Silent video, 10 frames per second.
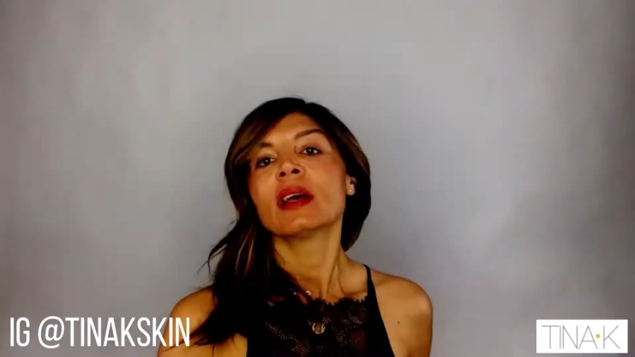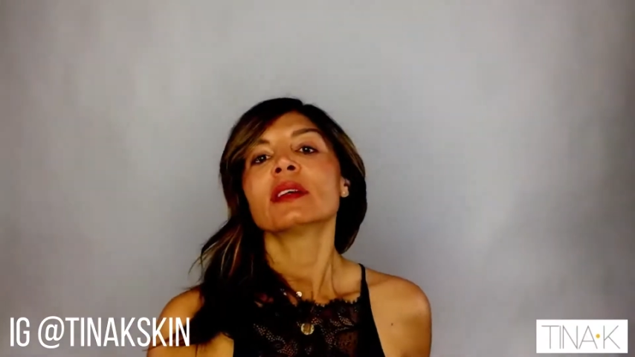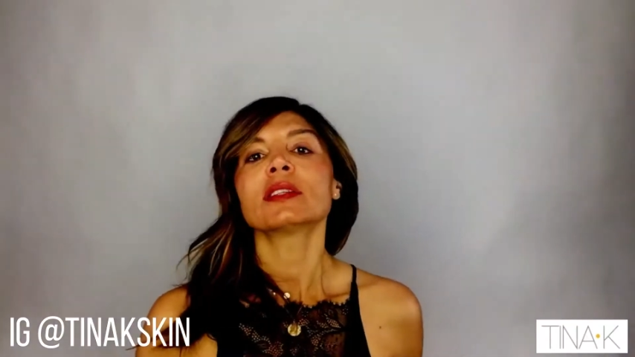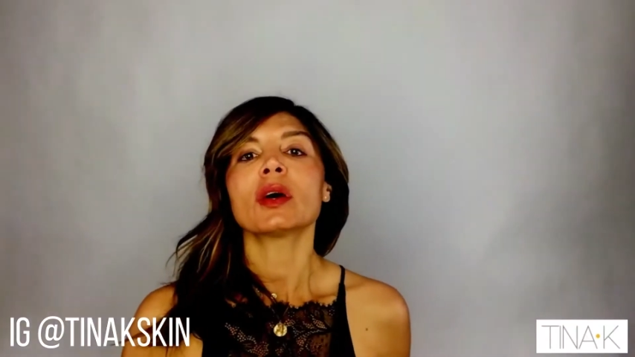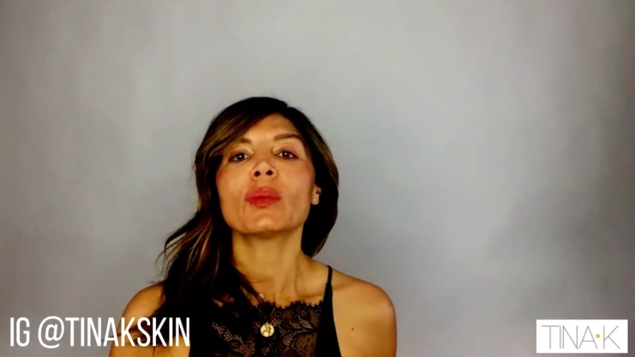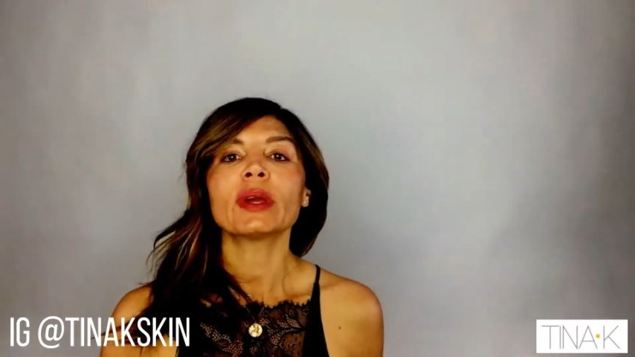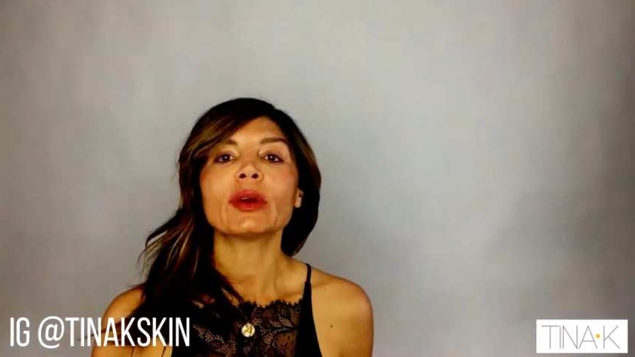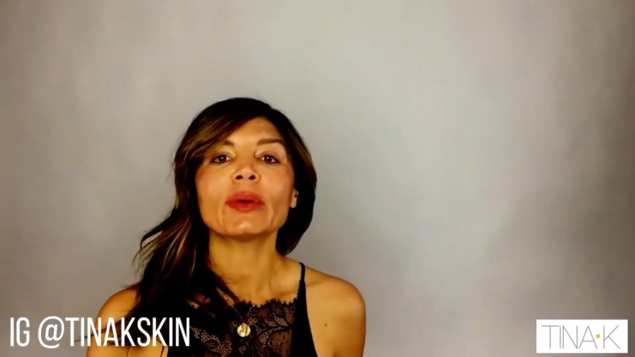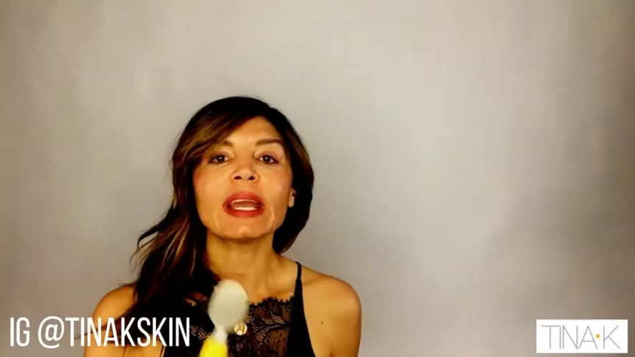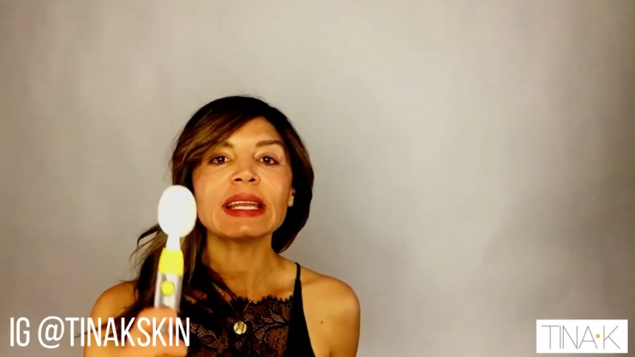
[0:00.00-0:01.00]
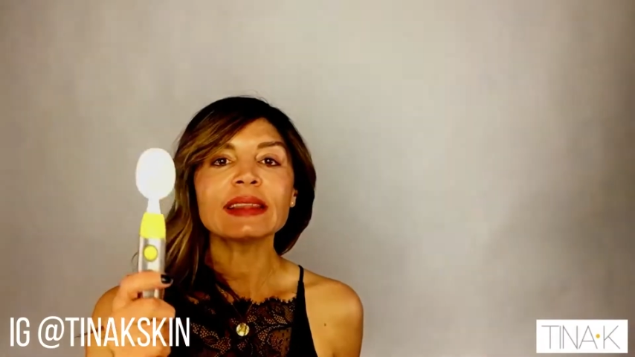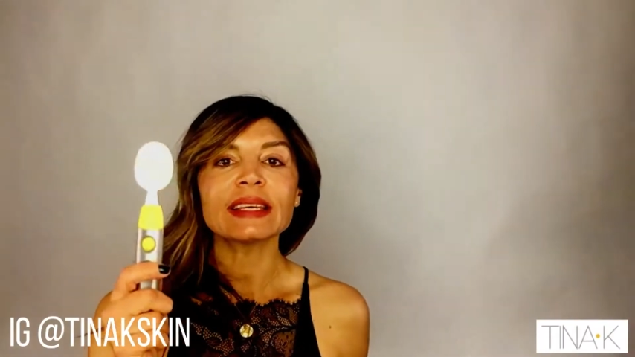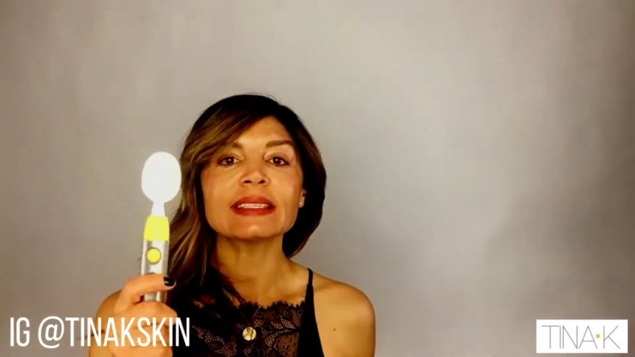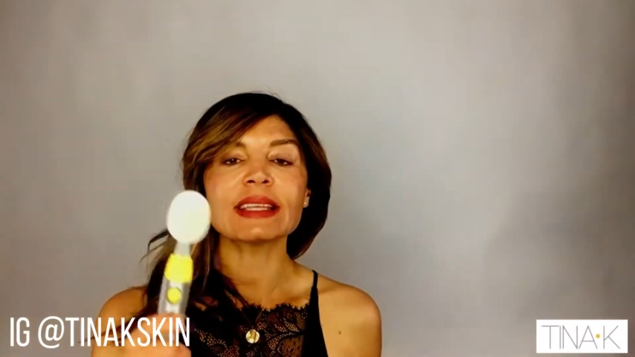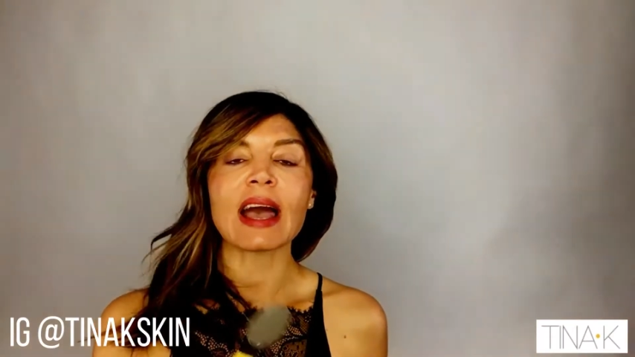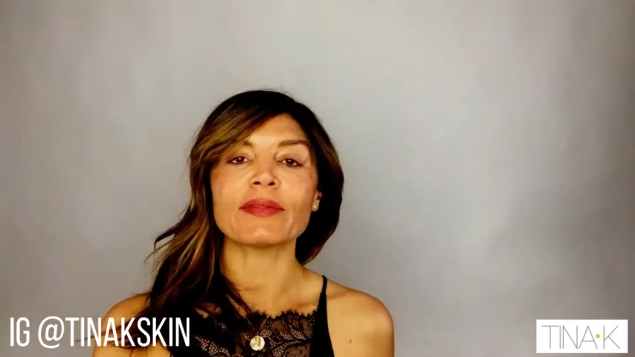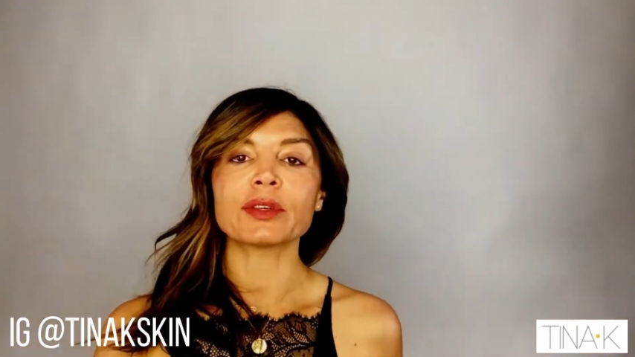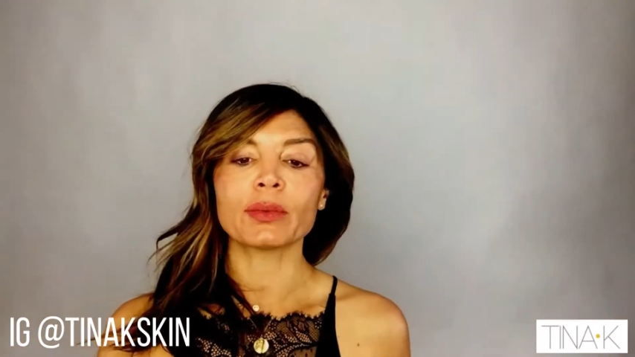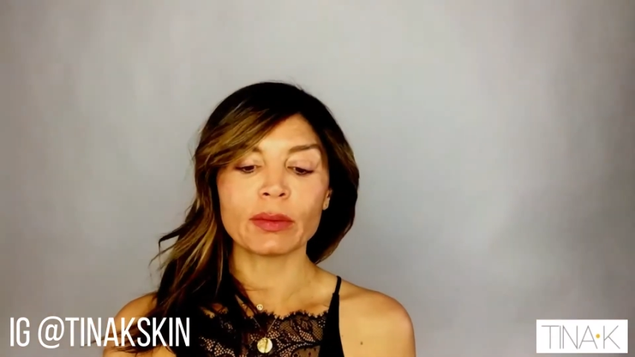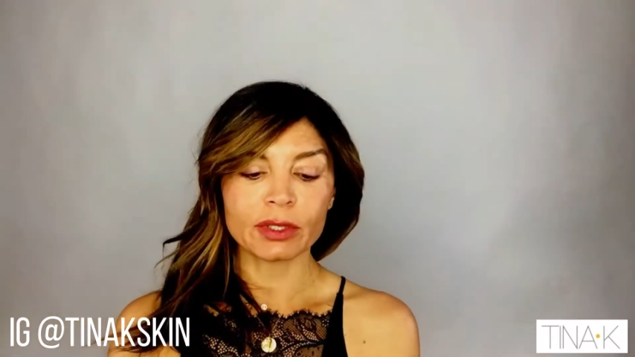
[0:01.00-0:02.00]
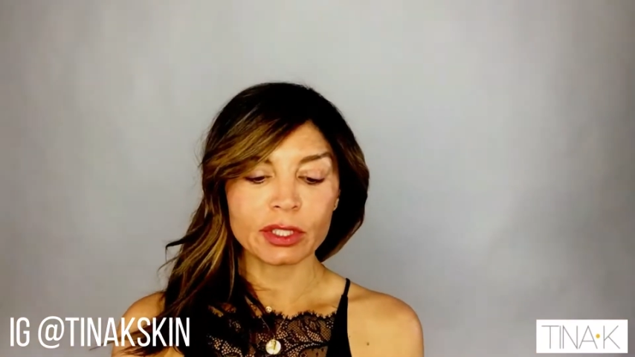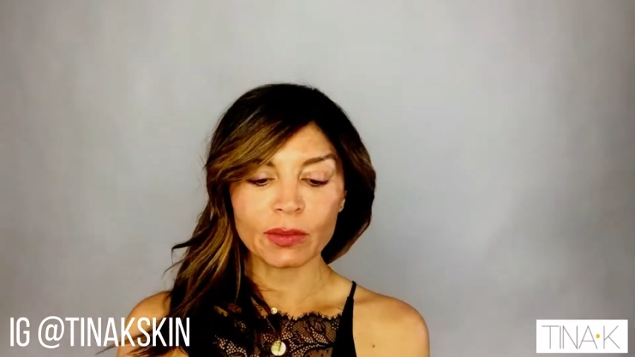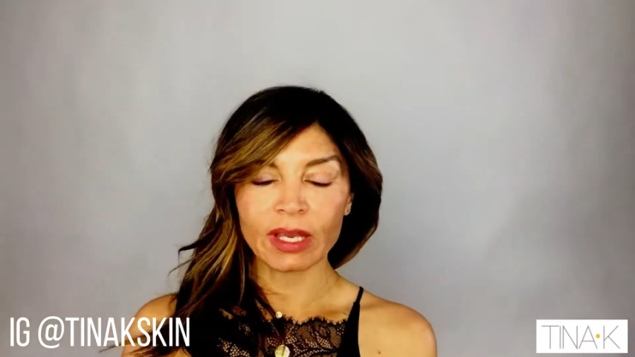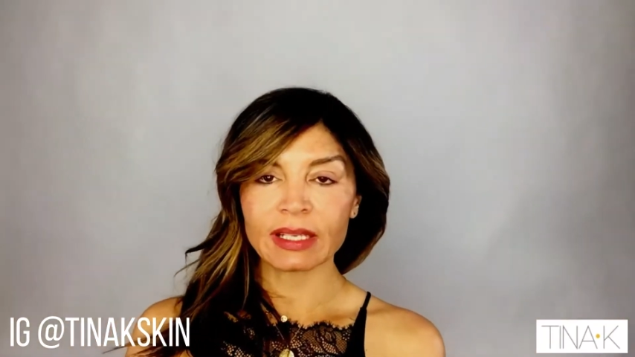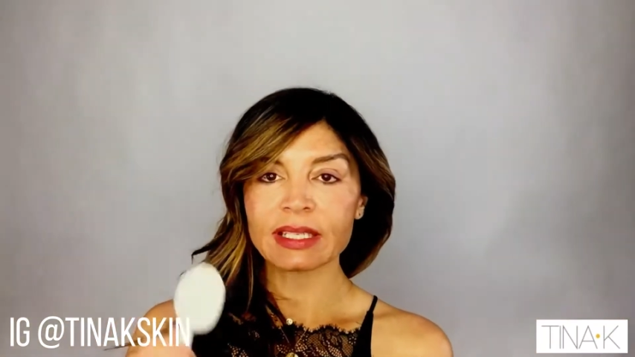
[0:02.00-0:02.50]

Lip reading: So we created this after we were doing